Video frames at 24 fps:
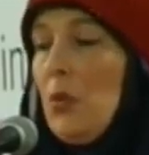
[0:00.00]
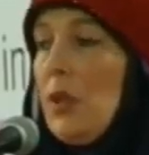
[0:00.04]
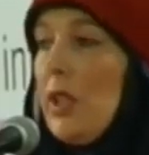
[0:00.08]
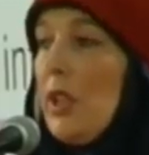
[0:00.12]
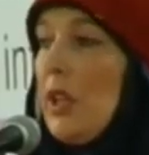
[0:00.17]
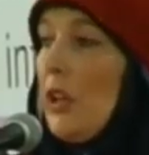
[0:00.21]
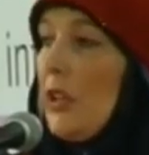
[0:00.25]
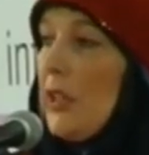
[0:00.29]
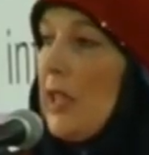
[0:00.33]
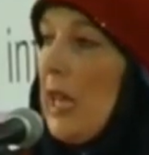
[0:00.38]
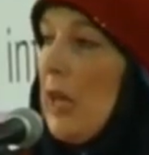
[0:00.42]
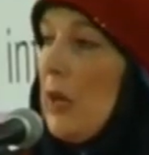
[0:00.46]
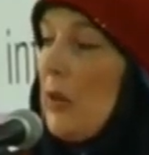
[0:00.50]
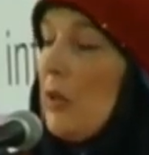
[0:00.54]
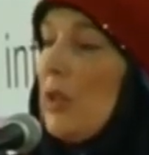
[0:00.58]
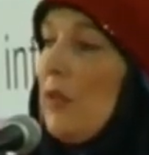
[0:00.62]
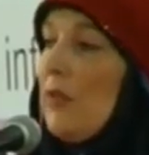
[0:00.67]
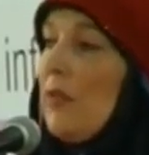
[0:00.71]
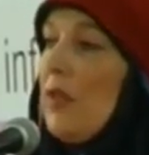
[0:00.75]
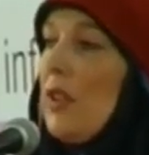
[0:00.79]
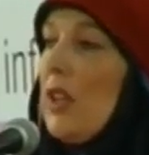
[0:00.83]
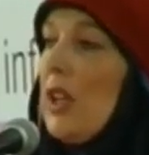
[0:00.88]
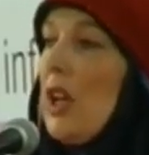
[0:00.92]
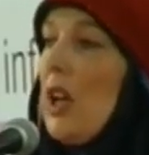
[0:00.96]
We got
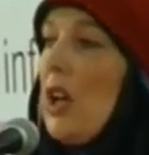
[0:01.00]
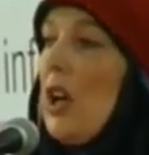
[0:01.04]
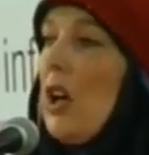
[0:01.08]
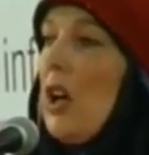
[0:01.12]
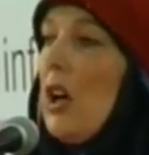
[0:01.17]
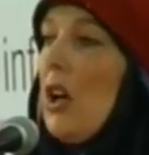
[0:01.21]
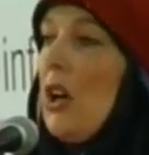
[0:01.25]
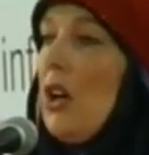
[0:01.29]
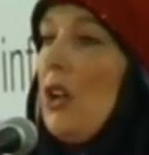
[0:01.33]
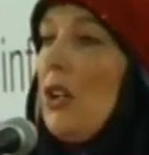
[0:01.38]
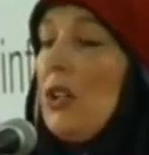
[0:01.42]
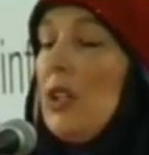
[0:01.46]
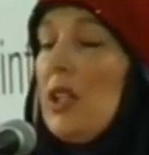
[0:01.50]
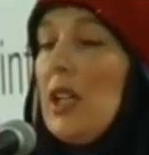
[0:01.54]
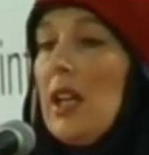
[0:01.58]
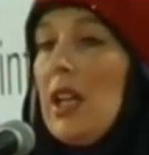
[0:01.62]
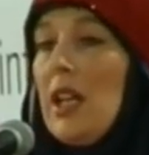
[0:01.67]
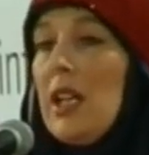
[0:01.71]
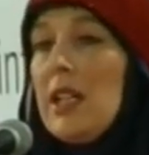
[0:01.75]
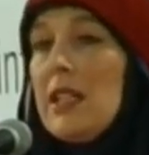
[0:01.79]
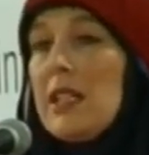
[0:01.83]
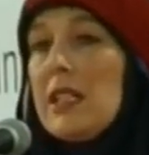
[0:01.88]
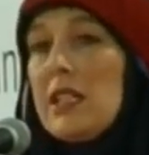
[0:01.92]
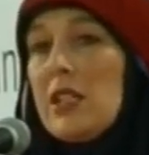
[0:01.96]
out of the car
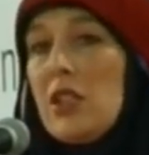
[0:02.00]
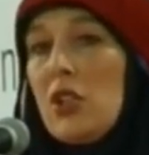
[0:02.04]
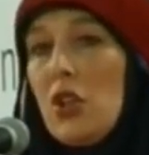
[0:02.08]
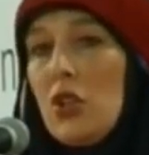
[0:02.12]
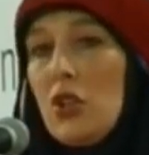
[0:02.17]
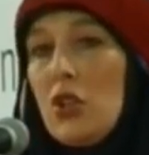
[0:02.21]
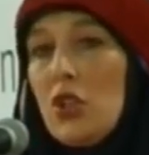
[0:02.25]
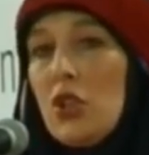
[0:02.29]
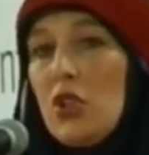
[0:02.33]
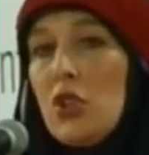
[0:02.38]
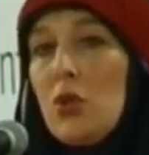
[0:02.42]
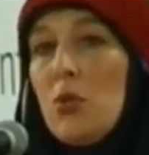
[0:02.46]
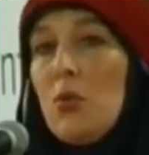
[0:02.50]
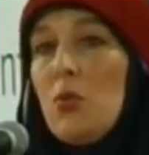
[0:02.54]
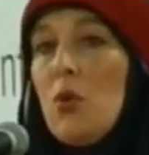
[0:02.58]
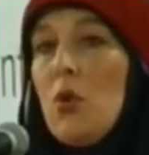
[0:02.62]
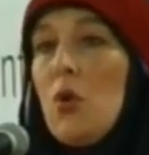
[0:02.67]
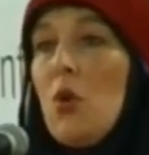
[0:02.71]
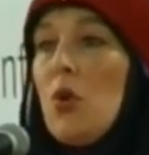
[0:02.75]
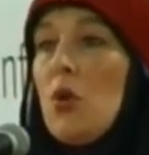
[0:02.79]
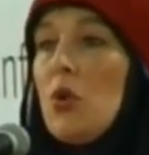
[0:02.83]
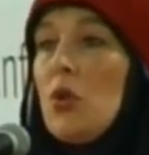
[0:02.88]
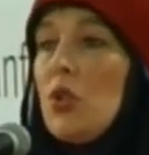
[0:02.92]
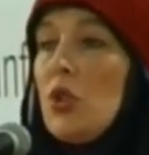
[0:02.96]
and started to
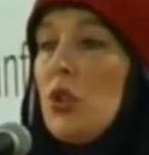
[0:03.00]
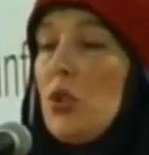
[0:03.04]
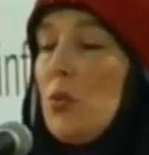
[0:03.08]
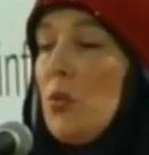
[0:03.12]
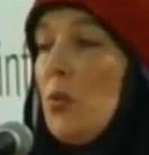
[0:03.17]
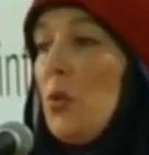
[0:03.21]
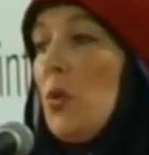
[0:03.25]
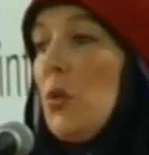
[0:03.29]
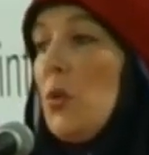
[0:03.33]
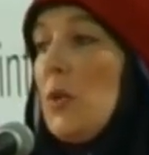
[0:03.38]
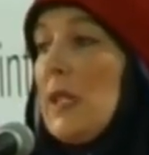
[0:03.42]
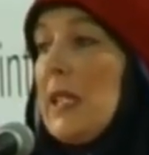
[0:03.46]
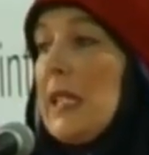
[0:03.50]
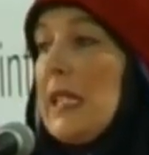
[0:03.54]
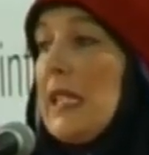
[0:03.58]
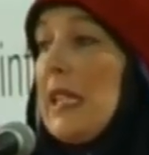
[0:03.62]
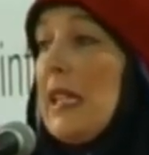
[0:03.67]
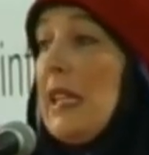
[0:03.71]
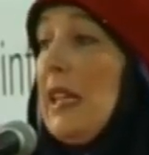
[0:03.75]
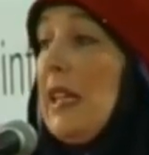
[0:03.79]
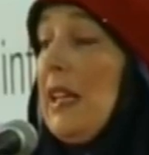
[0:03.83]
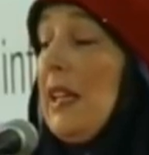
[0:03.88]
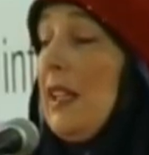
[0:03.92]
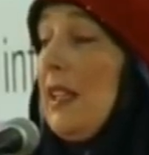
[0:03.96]
walk
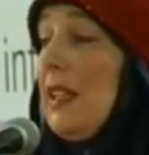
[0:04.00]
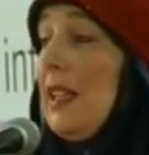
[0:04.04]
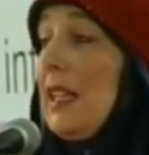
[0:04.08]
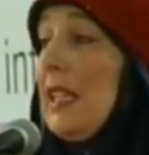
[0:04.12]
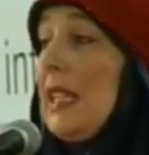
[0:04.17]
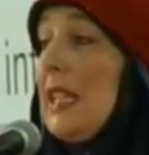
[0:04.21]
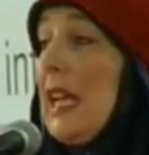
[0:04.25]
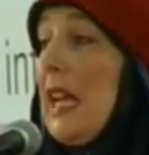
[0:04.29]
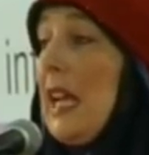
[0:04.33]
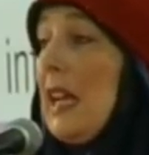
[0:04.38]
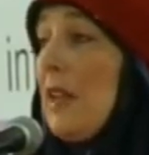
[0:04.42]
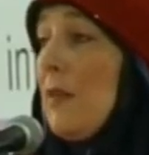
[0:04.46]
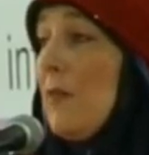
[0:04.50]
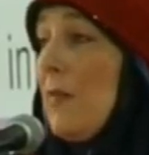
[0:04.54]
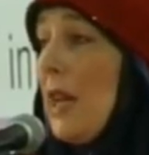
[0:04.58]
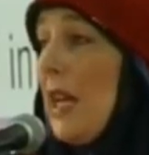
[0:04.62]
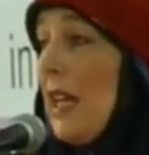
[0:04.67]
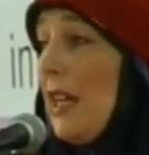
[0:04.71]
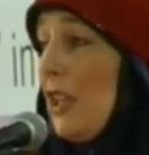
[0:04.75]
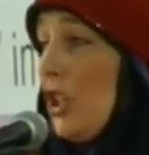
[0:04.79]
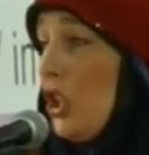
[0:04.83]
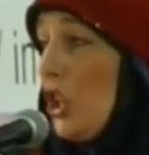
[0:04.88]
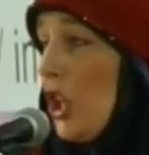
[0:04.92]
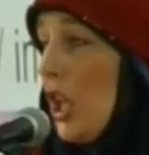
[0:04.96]
towards the
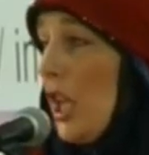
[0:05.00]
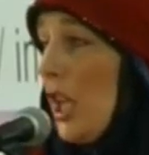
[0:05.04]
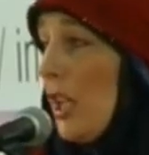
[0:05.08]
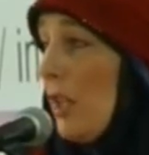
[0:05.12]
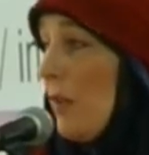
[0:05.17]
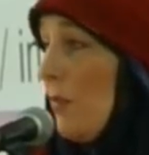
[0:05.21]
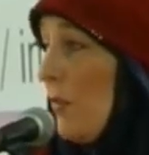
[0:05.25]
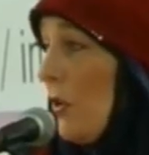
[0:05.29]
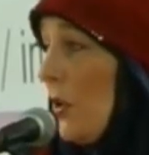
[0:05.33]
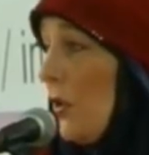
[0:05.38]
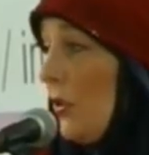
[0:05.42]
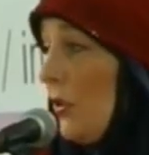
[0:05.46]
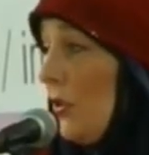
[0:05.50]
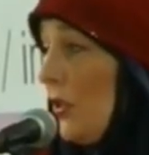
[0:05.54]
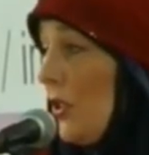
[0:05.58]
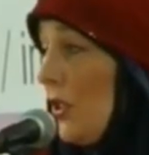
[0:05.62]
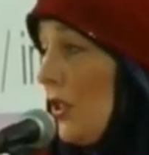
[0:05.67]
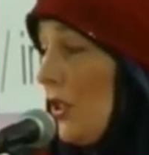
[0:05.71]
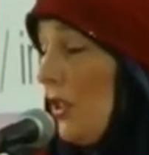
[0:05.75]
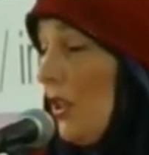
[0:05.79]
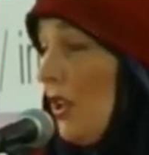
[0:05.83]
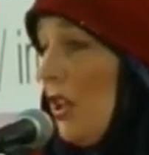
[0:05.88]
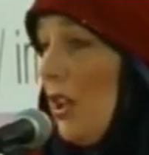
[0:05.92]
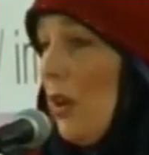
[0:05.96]
Taliban
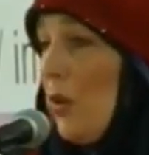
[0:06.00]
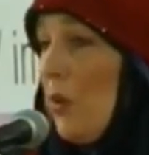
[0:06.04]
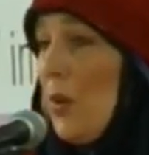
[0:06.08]
checkpoint,